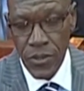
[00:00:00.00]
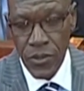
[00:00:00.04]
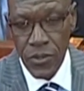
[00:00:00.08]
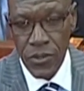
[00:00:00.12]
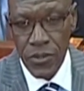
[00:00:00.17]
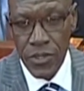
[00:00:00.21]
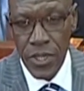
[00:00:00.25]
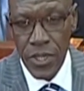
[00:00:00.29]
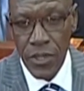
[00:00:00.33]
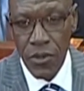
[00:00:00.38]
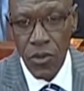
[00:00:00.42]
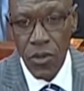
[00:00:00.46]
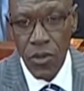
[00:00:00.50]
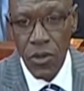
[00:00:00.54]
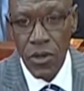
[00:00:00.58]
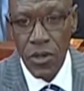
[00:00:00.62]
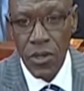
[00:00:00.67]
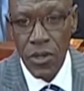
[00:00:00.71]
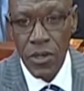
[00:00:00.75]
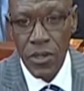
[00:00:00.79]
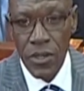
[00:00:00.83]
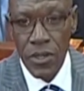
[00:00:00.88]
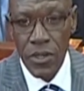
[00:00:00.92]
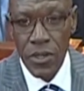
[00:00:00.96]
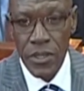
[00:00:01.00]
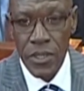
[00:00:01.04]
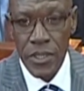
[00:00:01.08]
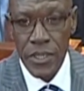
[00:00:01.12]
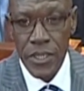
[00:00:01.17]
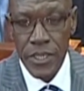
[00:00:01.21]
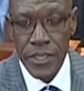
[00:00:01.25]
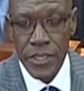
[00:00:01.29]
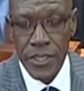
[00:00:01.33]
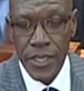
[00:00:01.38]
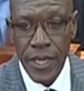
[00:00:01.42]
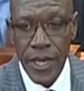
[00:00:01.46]
on the role
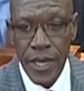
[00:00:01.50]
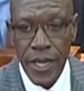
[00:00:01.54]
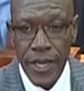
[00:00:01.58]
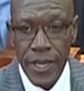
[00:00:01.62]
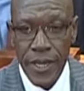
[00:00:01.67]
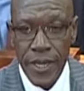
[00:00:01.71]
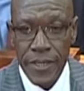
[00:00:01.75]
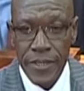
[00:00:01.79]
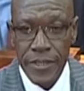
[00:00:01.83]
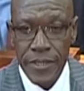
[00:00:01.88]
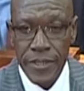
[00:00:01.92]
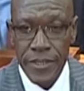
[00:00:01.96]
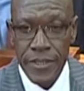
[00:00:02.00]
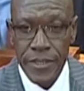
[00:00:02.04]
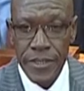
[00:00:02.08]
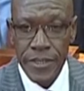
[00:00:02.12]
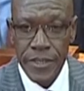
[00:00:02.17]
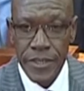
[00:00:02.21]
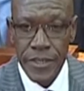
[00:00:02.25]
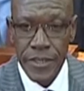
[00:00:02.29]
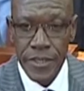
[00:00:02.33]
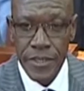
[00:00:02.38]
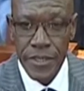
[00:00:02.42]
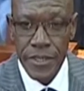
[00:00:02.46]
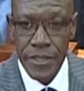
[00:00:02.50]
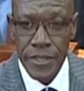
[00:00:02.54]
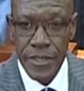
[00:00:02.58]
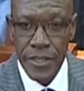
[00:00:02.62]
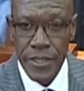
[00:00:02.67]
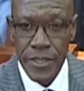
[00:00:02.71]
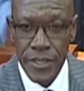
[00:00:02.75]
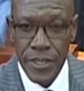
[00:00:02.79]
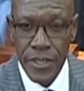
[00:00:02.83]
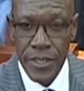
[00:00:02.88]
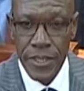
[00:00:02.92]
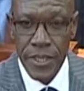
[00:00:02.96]
his clients
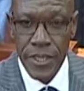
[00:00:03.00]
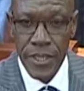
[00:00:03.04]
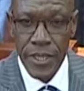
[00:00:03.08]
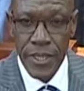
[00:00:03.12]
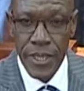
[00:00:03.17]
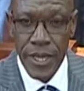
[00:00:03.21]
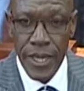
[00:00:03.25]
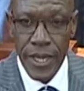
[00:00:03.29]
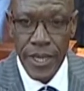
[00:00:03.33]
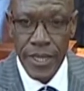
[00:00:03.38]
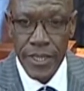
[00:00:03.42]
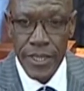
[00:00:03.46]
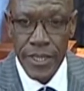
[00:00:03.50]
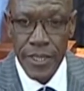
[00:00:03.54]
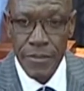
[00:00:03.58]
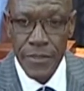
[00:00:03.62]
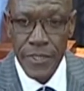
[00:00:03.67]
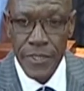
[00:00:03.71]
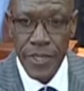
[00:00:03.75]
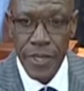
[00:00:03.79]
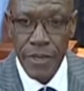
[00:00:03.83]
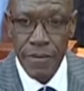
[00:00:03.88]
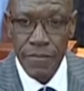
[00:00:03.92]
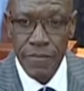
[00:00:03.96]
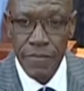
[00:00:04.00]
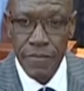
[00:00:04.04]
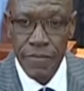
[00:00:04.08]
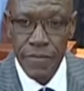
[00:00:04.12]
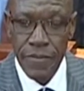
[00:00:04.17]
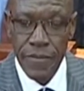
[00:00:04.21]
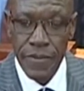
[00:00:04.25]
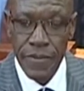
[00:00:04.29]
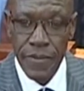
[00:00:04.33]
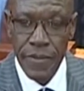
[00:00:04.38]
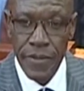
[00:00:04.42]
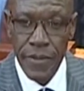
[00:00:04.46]
and himself
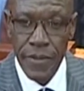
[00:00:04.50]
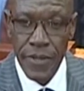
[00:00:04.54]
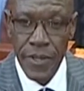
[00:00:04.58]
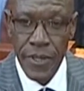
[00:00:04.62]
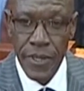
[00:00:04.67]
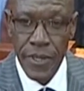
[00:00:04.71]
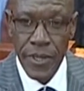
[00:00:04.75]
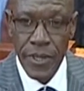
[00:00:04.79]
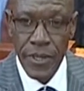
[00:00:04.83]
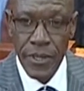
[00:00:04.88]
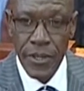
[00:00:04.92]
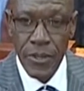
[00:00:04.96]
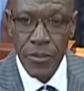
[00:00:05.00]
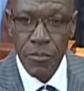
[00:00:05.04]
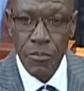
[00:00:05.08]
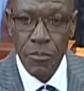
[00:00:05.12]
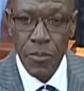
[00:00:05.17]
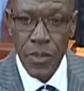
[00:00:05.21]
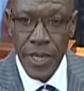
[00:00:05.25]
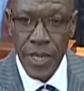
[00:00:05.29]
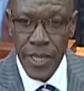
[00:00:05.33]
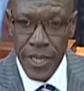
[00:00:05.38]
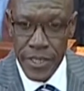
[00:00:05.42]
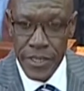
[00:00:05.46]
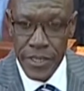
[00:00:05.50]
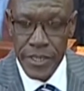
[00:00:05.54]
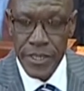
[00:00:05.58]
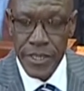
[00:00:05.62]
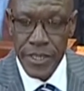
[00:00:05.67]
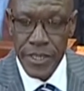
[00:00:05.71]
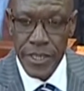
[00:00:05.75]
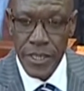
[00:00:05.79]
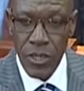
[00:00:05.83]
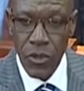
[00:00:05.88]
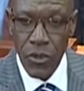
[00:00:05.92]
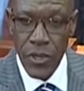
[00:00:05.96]
played
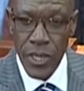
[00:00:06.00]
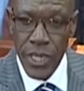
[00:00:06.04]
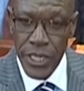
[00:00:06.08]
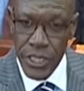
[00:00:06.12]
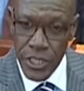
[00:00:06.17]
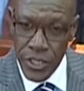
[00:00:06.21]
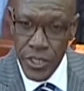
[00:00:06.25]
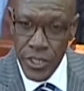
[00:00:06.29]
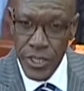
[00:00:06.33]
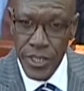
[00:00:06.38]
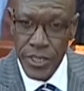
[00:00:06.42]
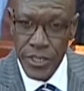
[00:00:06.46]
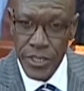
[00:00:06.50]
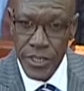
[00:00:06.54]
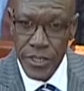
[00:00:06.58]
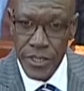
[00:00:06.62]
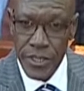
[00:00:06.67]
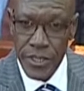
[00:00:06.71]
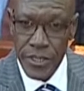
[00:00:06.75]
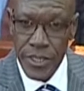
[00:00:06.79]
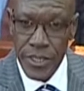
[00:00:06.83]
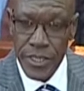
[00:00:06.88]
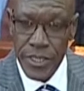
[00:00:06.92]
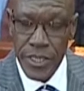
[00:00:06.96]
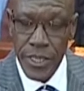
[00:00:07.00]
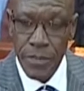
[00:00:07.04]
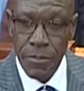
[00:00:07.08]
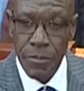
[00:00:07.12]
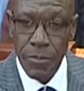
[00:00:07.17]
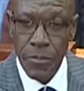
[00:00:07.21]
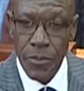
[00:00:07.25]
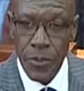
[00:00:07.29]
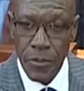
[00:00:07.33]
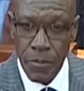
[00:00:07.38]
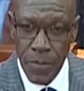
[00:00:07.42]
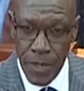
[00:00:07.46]
in occasioning the
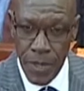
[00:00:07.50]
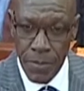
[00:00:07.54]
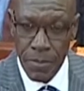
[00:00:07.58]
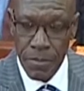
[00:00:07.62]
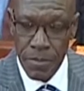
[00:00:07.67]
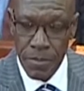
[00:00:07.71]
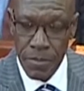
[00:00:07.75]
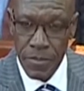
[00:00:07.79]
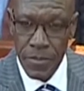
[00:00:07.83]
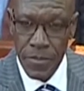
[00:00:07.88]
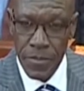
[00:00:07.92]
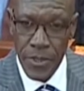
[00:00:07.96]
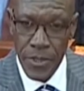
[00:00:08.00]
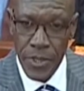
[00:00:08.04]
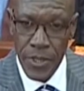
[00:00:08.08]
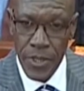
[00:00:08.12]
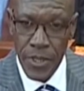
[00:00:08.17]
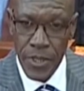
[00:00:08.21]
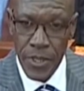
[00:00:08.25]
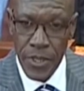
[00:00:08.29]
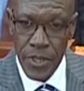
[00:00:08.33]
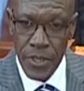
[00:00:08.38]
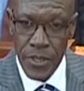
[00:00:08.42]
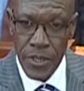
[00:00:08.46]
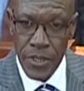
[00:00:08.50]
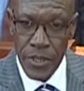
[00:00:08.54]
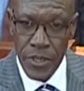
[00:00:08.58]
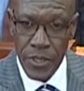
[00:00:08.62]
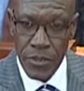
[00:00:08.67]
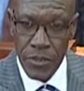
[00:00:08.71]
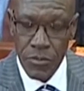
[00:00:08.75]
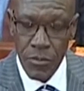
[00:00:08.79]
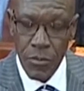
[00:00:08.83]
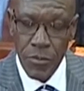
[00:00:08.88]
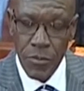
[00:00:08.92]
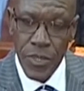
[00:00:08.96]
same problem?
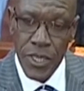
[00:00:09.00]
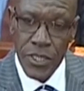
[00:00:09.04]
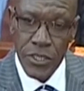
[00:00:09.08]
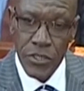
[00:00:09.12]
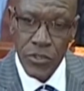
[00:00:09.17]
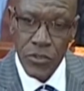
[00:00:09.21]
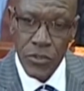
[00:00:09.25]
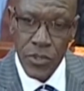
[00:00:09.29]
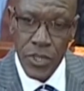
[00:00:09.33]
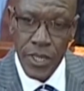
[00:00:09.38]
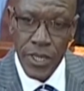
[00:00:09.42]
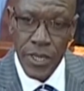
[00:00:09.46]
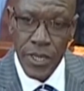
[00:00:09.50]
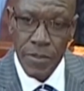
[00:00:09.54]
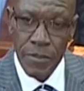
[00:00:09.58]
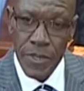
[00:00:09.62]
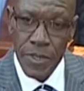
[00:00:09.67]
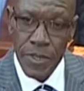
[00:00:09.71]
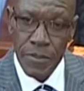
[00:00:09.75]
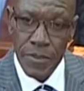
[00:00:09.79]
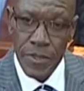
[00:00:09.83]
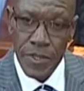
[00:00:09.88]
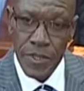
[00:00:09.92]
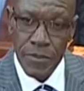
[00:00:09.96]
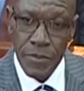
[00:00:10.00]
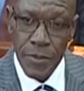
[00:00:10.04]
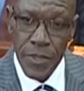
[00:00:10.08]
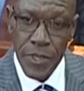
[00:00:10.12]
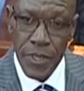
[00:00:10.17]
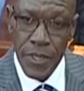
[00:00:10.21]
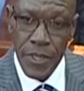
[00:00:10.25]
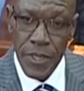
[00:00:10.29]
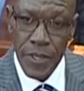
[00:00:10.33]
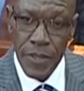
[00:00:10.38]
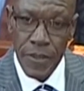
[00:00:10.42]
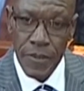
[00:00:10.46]
Does Mumia Sugar Company, Mr.
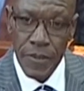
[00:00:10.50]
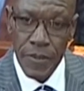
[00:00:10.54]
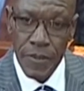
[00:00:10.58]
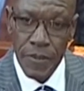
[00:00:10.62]
Speaker?